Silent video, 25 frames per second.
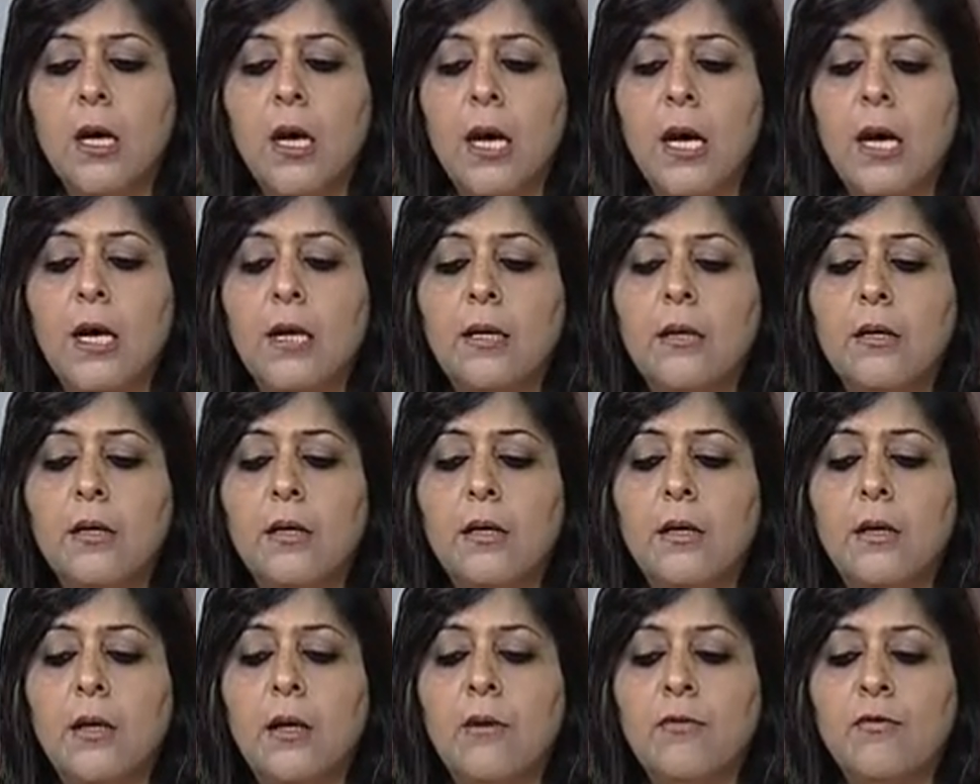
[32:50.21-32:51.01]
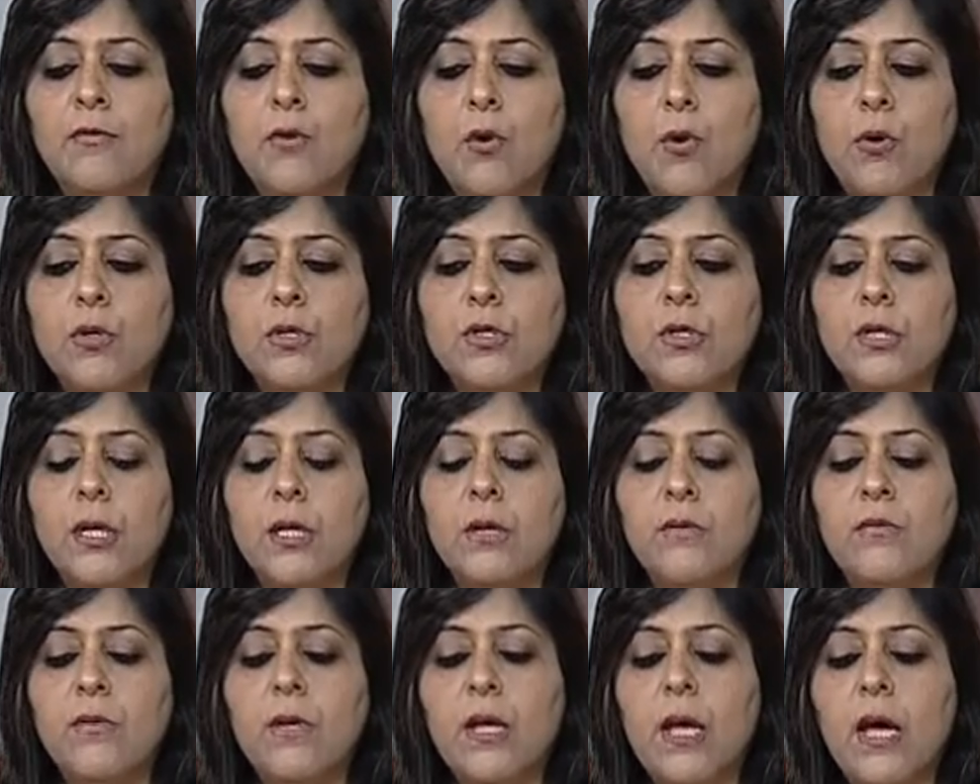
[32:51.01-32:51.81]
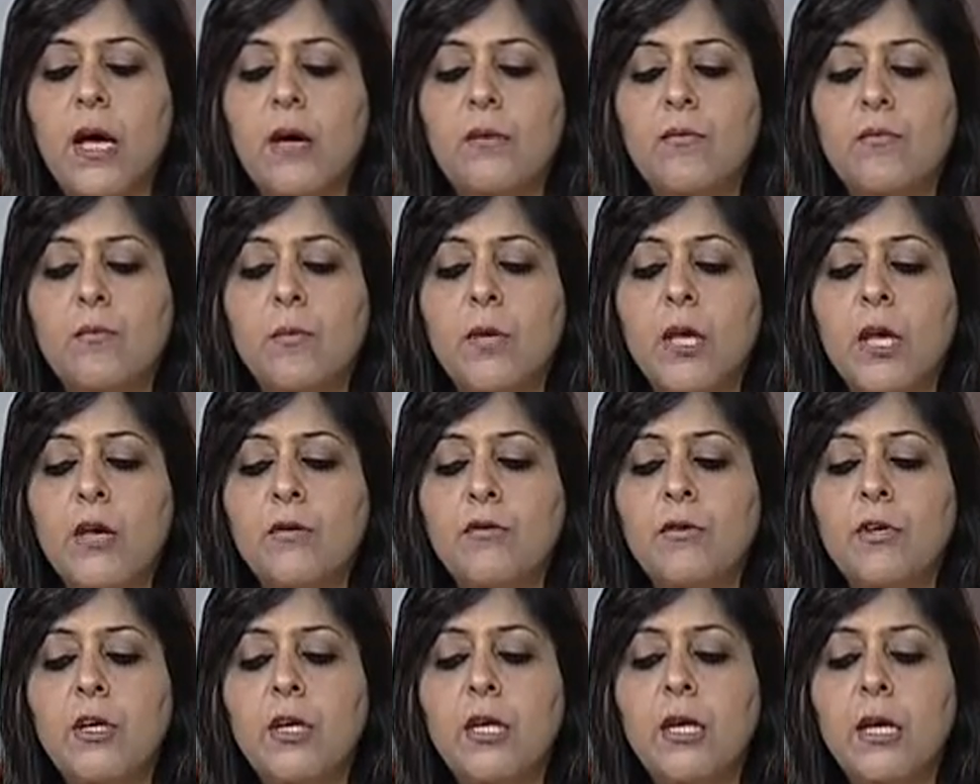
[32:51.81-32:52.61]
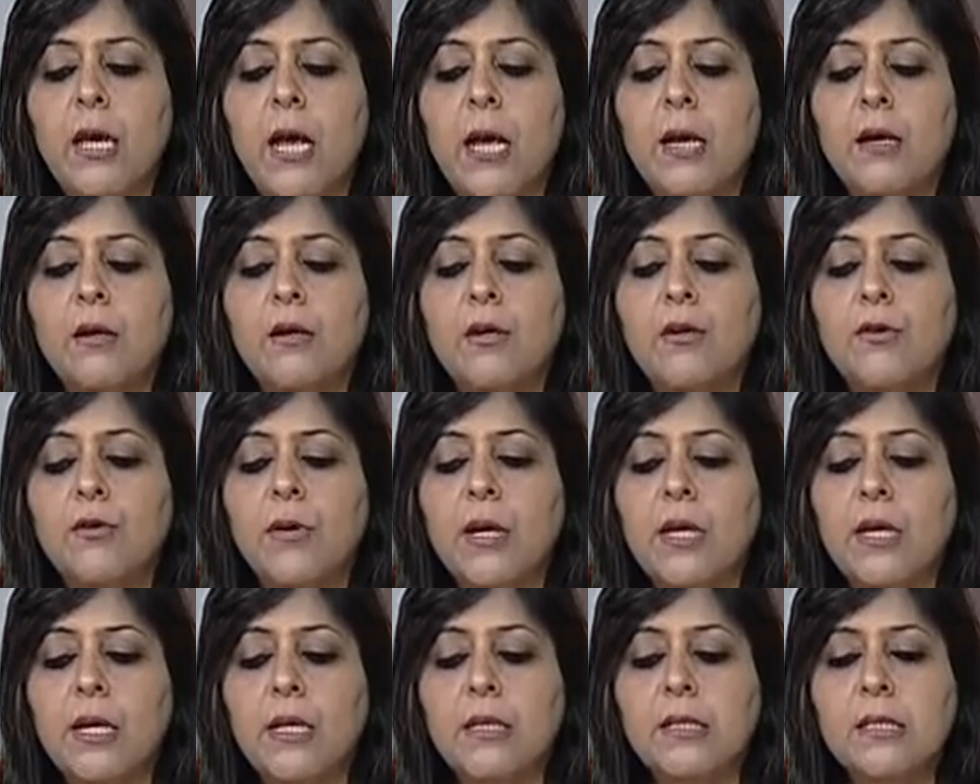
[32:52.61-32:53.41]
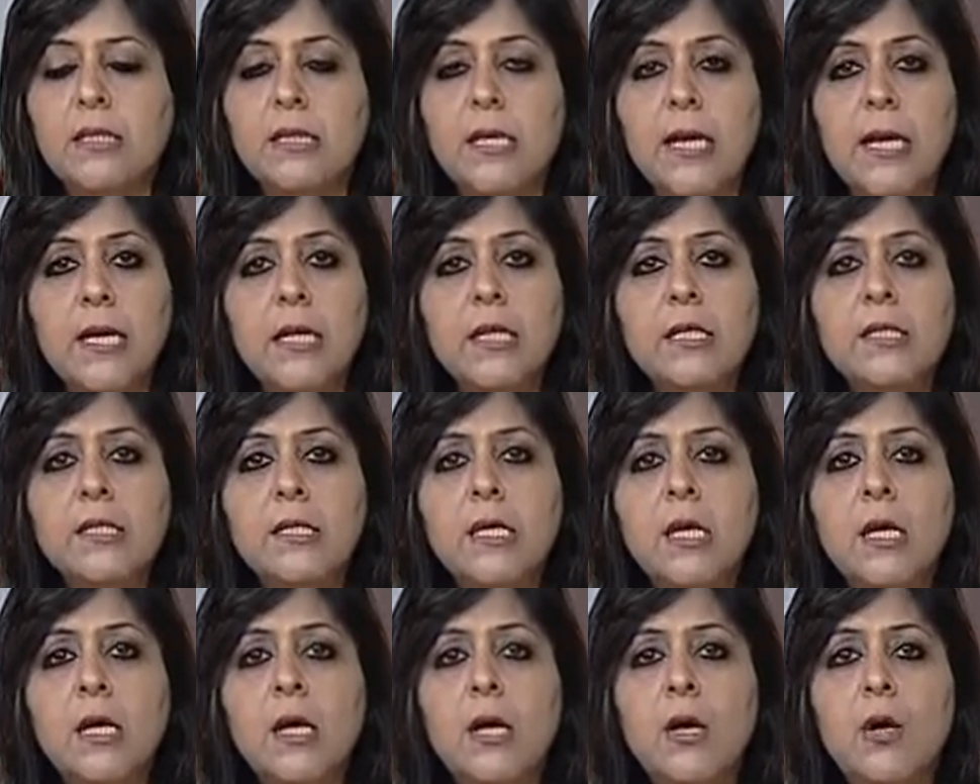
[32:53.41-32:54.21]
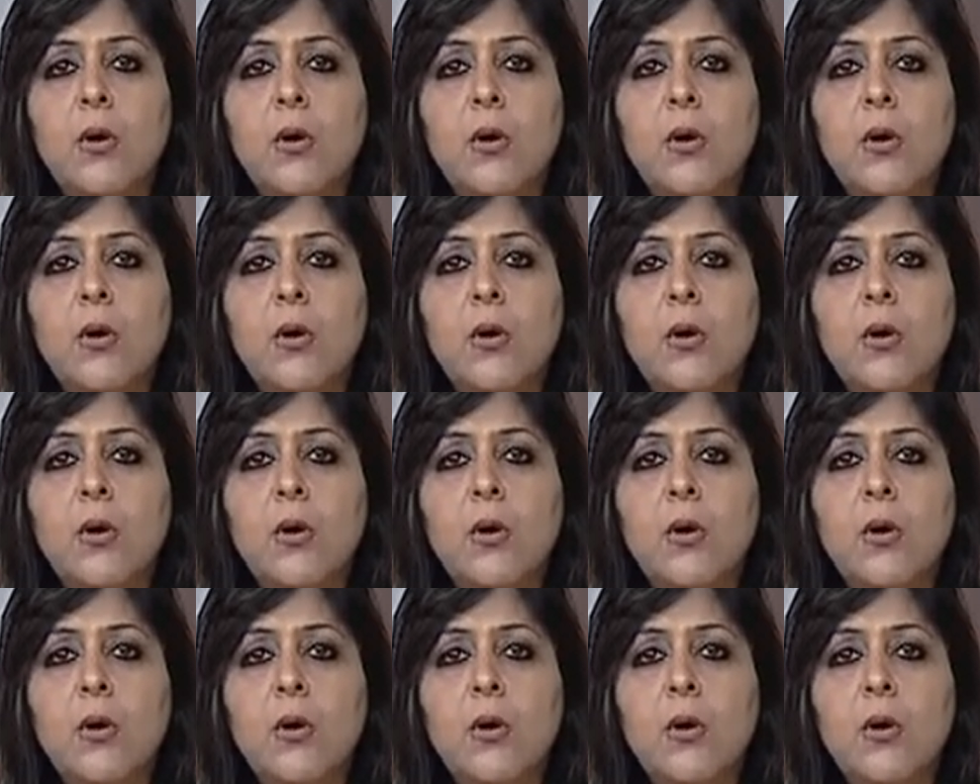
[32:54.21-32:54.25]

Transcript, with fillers: and uh, of course then we have behaviorally anchored rating scales.